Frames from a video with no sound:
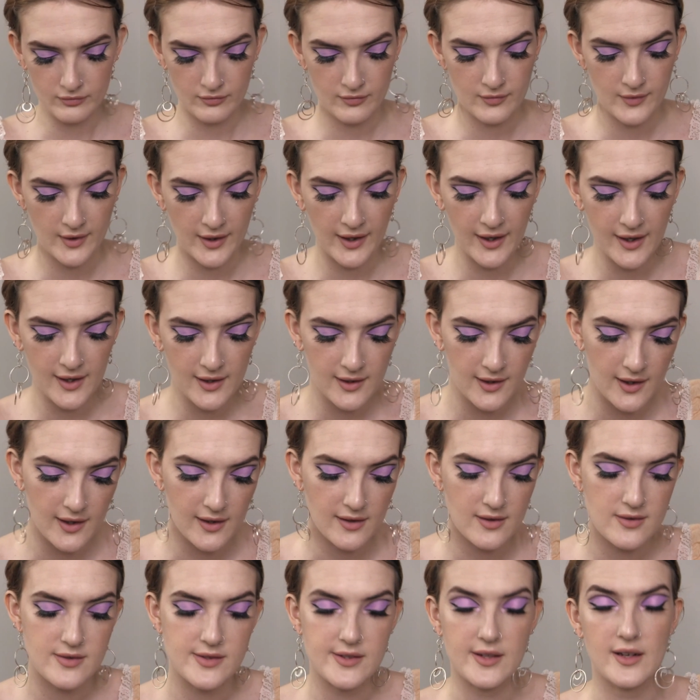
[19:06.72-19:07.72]
Okay,
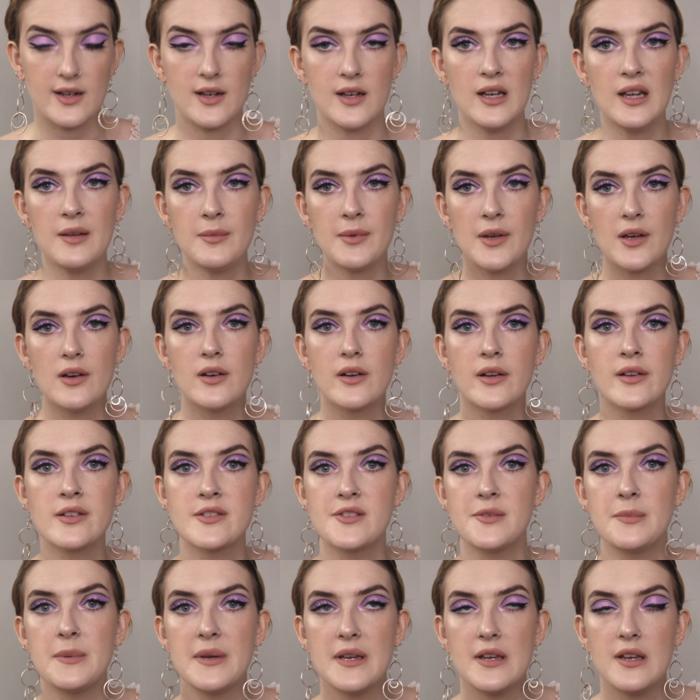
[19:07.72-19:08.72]
next I'm going to
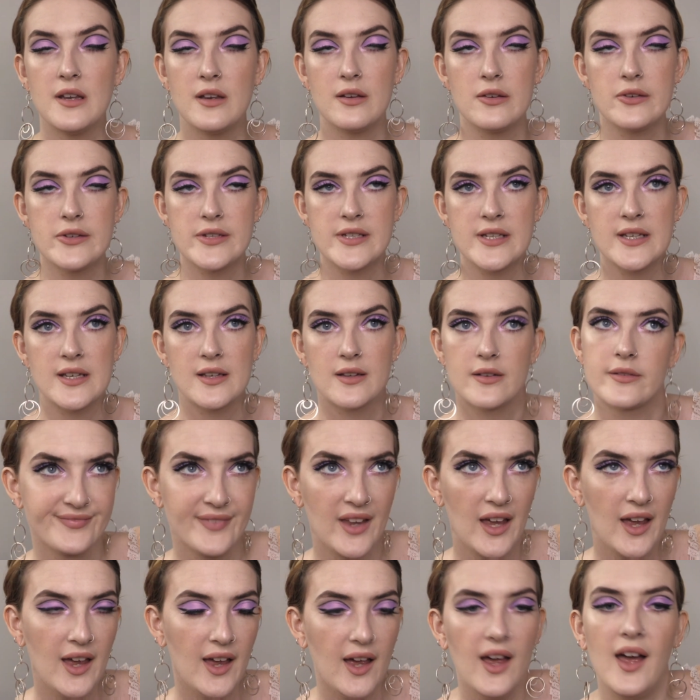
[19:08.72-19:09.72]
be using,
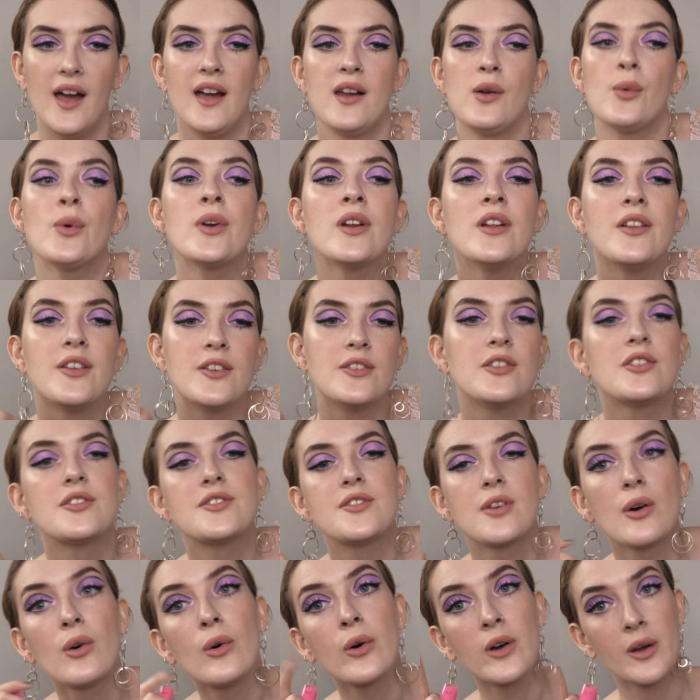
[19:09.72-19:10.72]
and I wanted to just
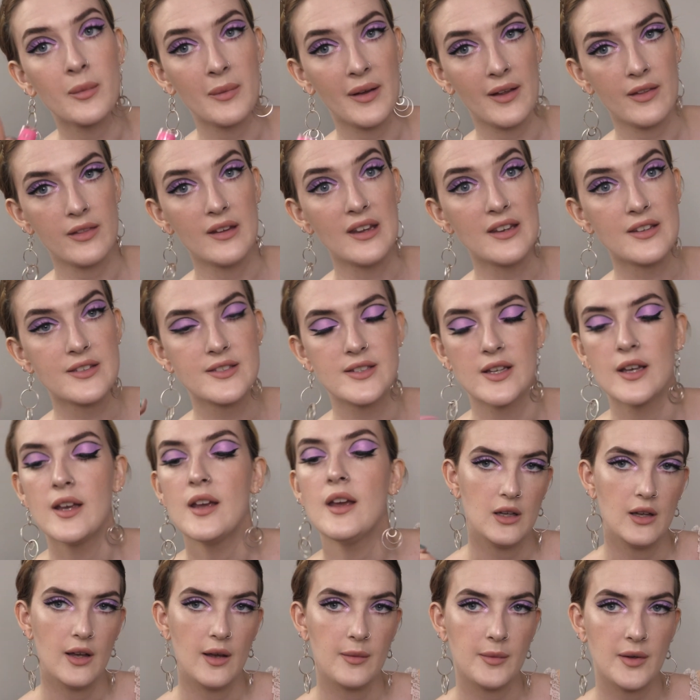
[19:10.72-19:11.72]
talk about this,
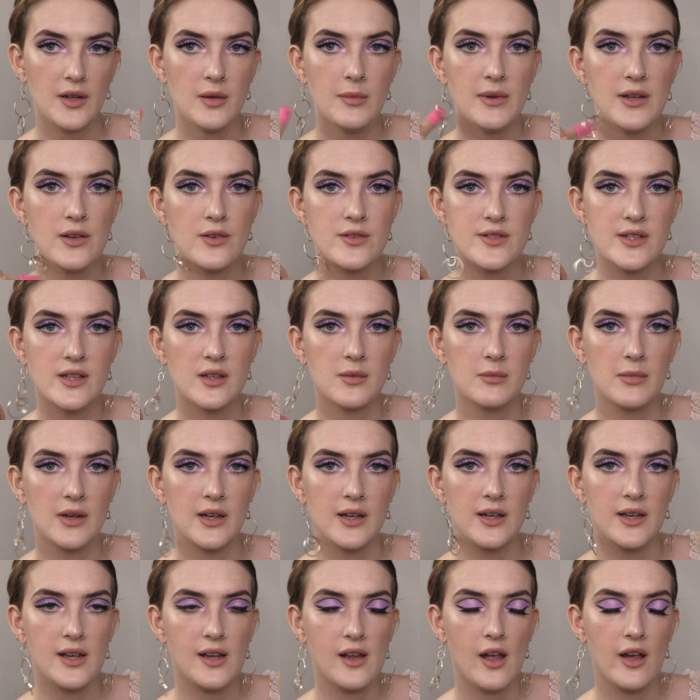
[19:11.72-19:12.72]
I'm going to be using
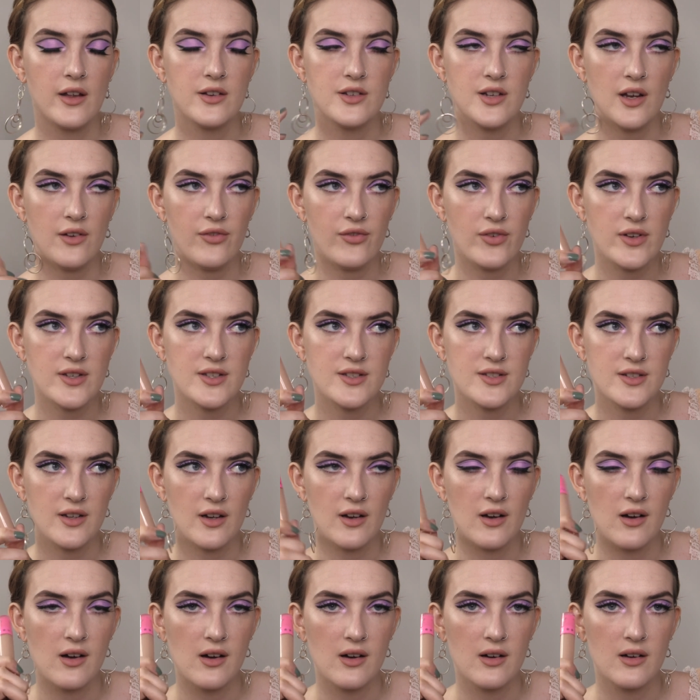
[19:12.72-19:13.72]
my Jeffree
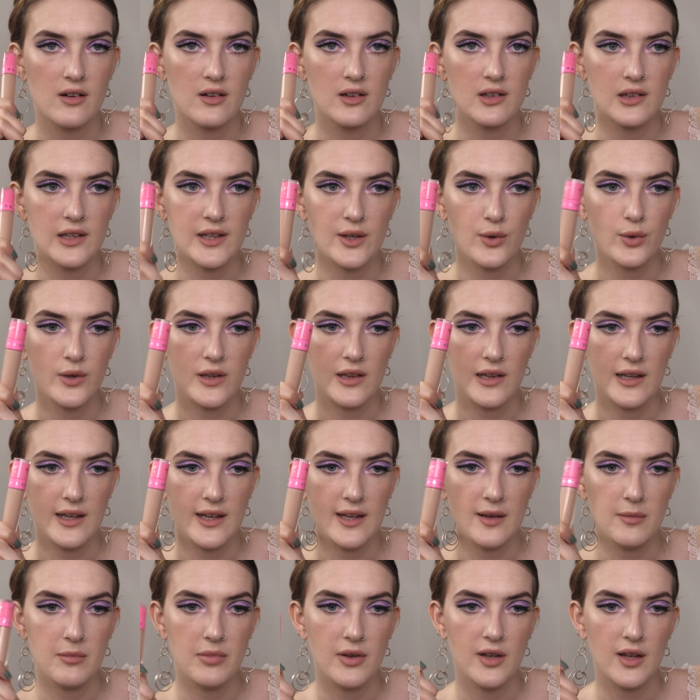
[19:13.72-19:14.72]
Star liquid lip
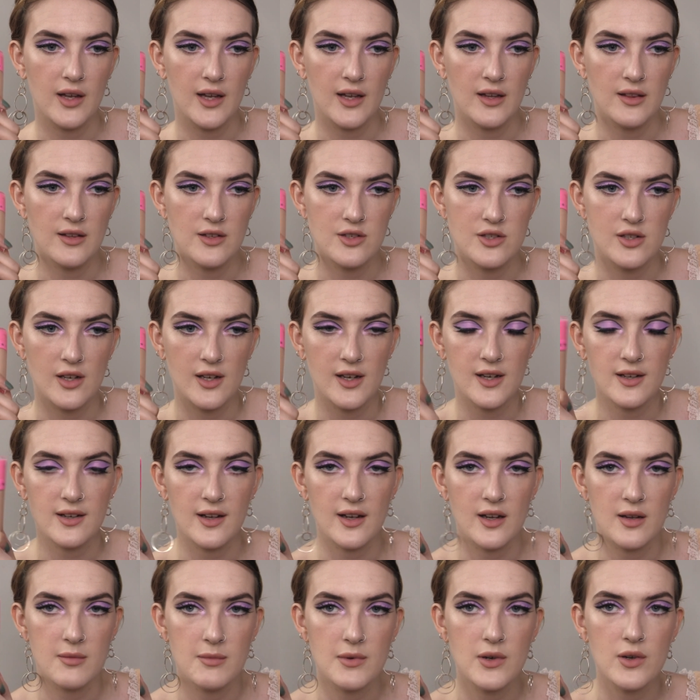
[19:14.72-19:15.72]
in the shade
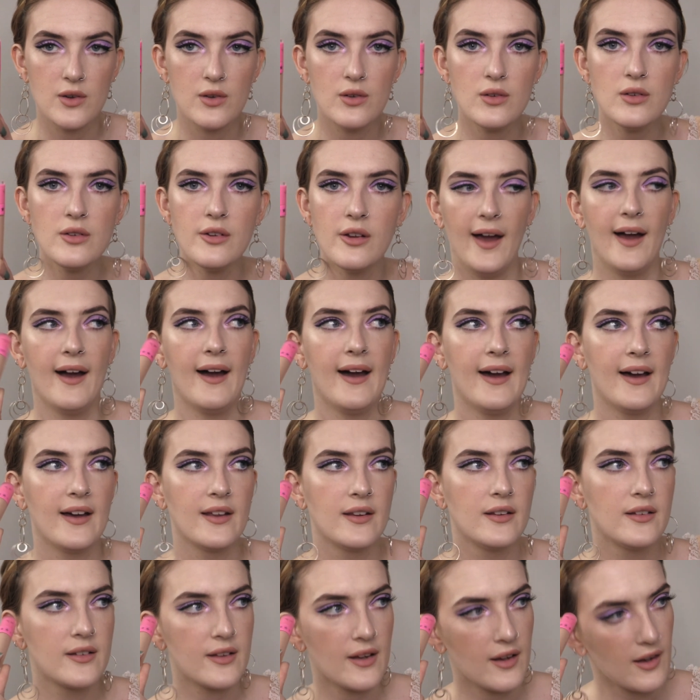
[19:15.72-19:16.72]
I'm Nude, and
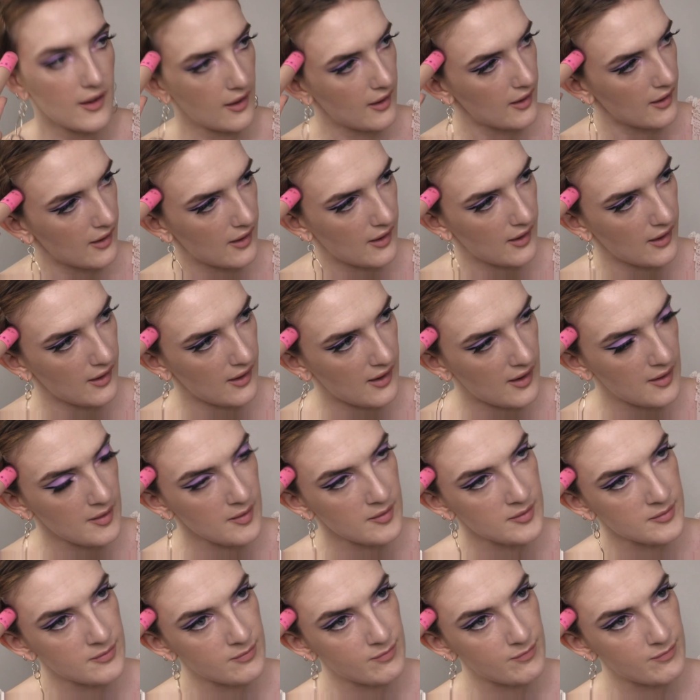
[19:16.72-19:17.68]
I'm